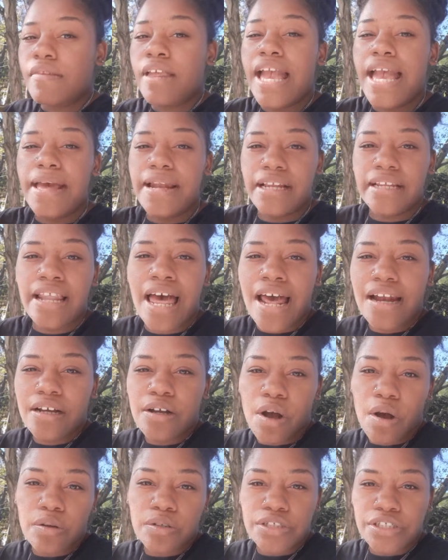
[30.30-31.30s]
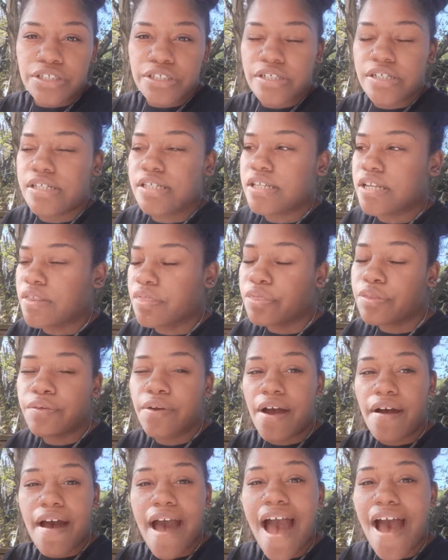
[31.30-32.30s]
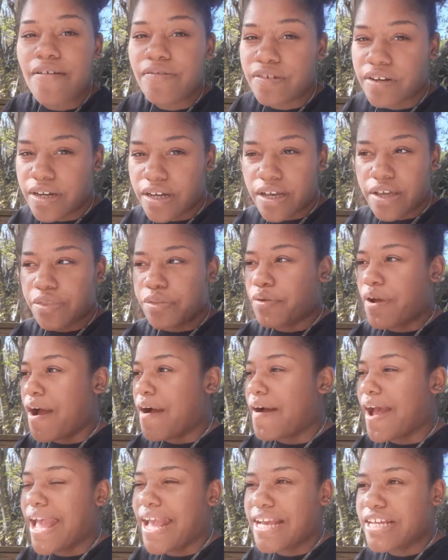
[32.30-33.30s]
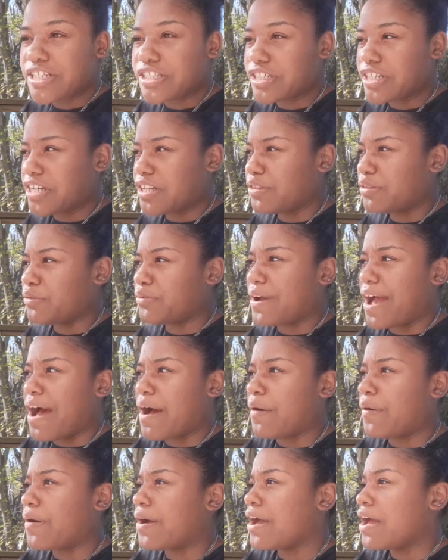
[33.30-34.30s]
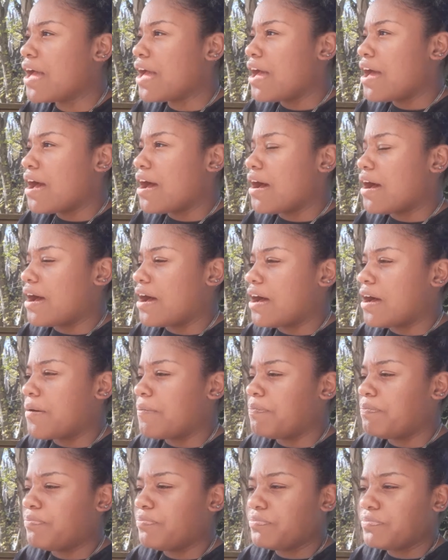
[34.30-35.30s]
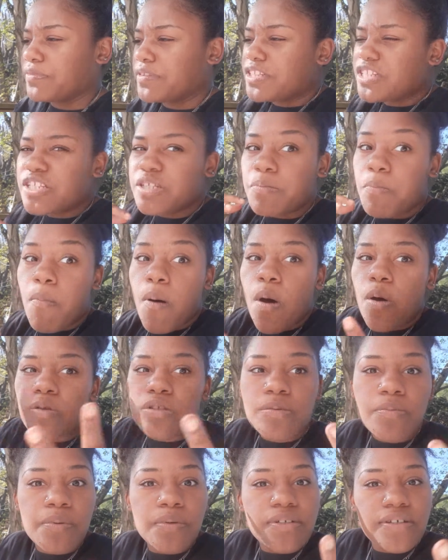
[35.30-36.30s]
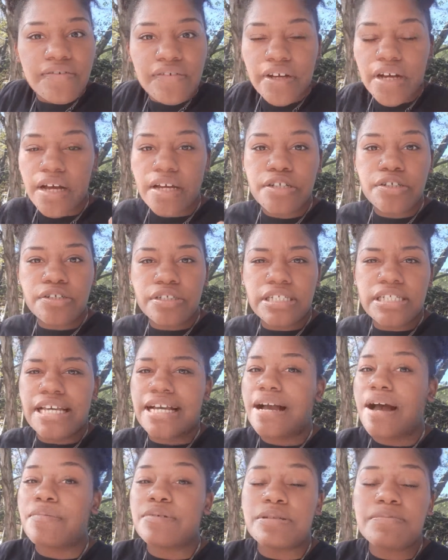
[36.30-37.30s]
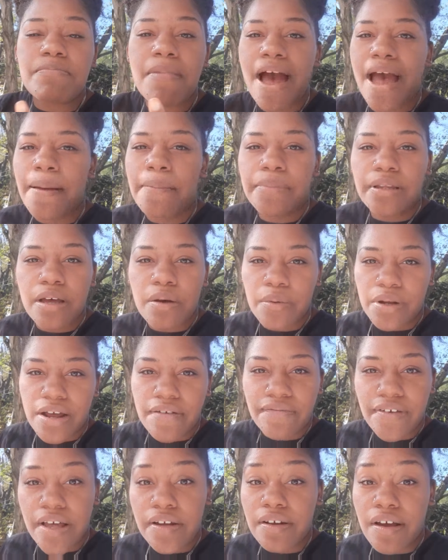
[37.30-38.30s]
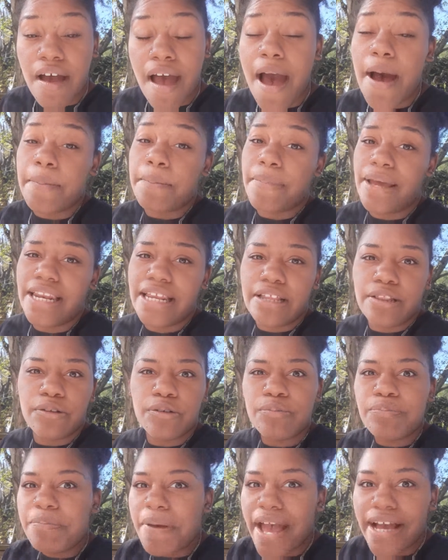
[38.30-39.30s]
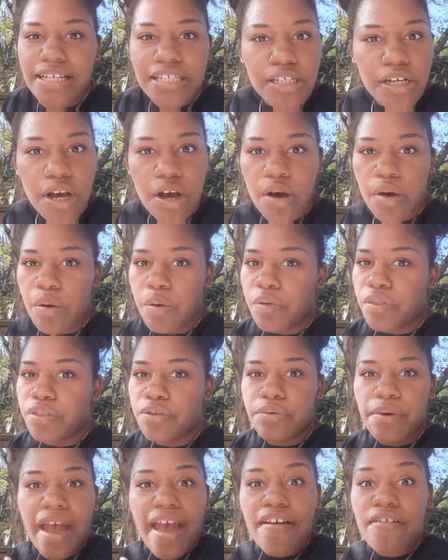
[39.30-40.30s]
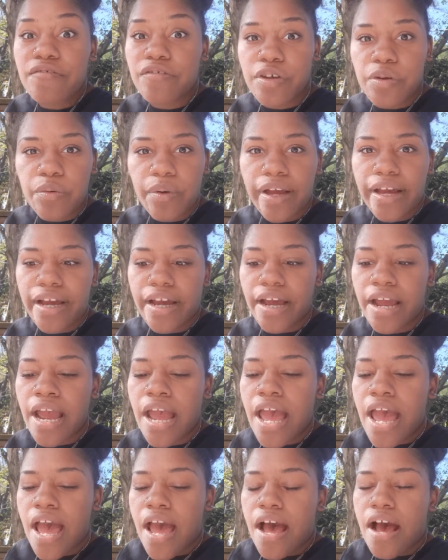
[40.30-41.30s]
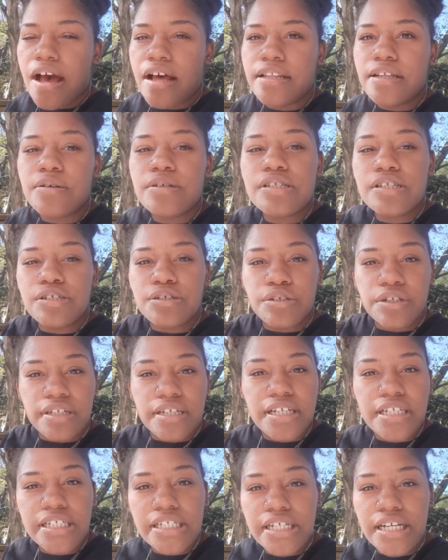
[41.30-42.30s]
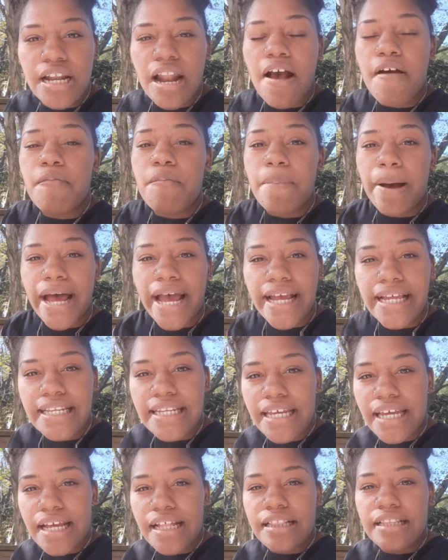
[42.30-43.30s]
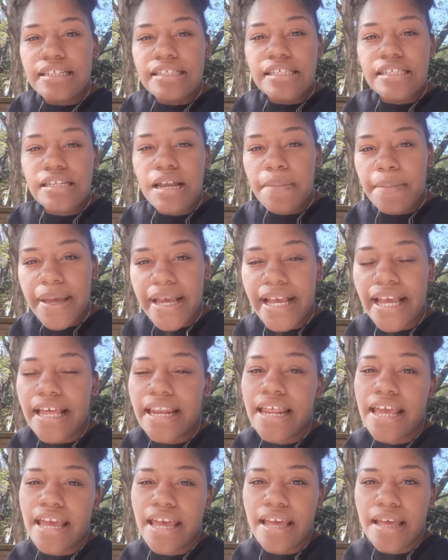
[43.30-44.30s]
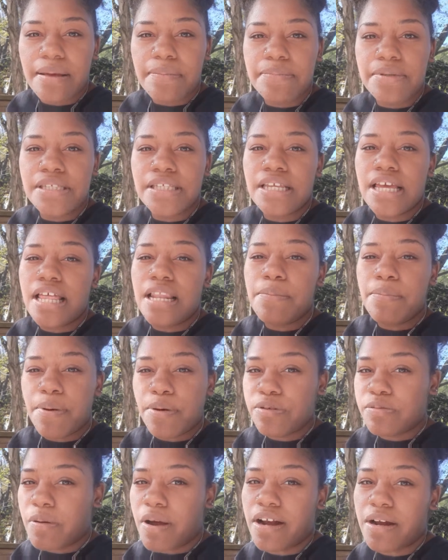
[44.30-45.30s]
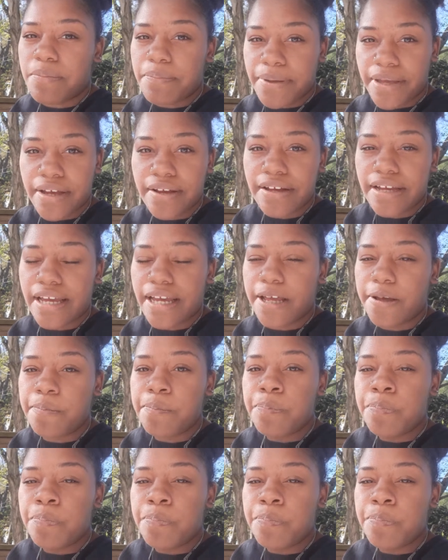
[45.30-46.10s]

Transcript: In a lot of cultures throughout Africa, throughout Asia, throughout just multiple different countries. Like, I was mind blown when I found out how many, through Mexico, through everywhere. There was a tradition of binding the stomach and hips in the postpartum period.